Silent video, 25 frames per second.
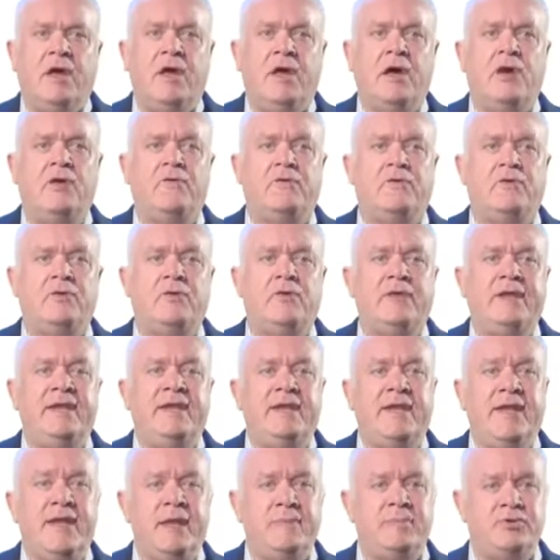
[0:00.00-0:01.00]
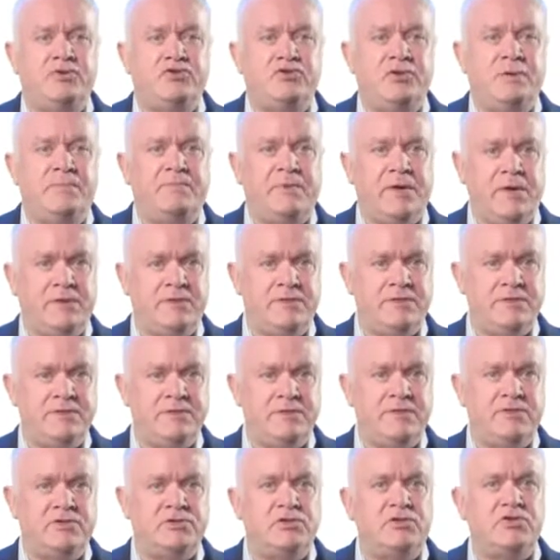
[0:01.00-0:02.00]
Overall inhibitory
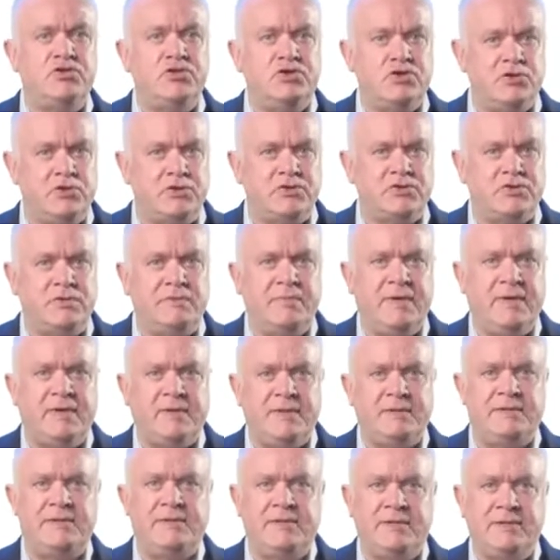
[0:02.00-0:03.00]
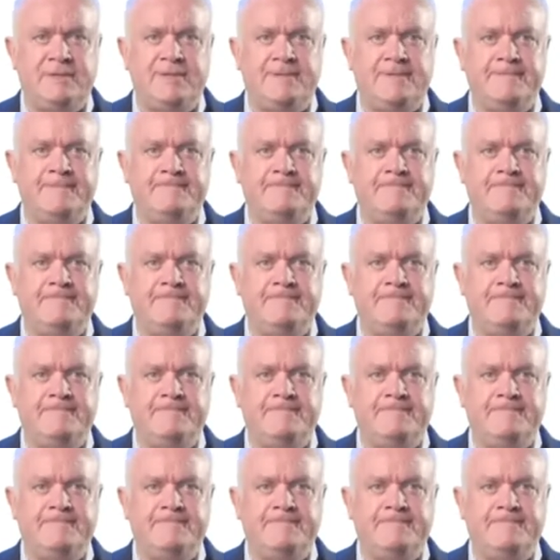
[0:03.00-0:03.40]
potencies should also be considered.